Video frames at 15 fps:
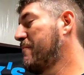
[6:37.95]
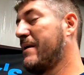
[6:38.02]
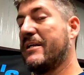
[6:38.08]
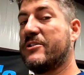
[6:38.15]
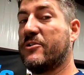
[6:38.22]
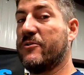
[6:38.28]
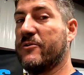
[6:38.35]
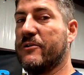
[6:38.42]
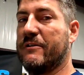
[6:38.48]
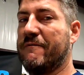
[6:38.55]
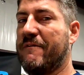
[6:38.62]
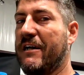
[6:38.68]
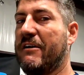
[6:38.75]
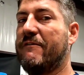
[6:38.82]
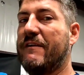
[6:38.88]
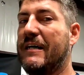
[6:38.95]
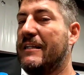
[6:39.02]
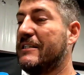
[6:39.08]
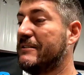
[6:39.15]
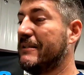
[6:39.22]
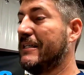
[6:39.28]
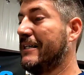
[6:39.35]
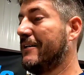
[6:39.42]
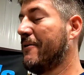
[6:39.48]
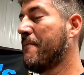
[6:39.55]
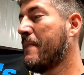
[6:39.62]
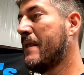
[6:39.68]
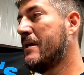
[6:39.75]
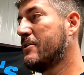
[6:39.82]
make sure and verify this right here.